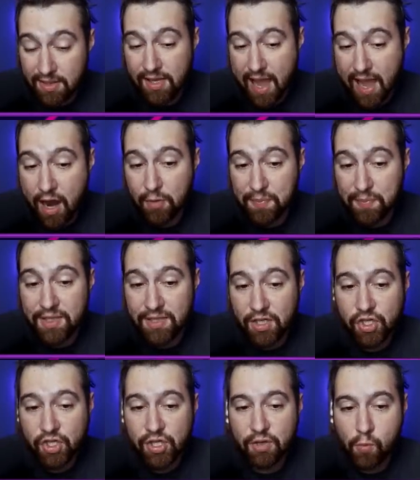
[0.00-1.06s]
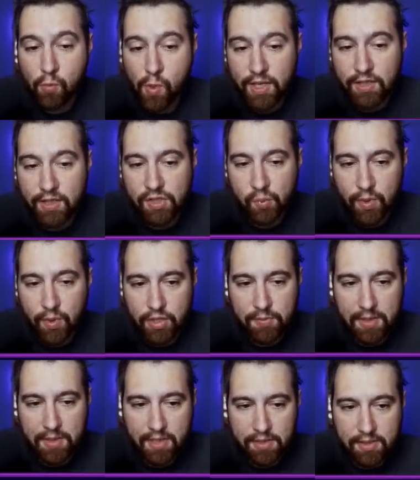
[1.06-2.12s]
our position of winning switch,
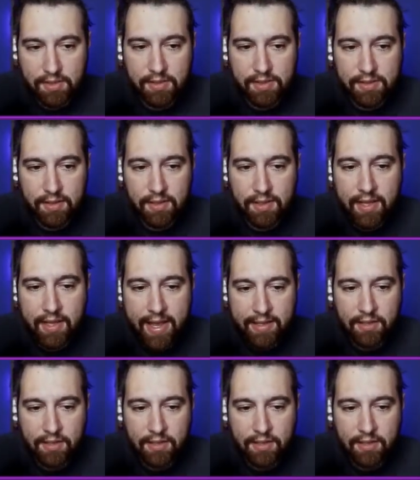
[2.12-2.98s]
because there's nothing that this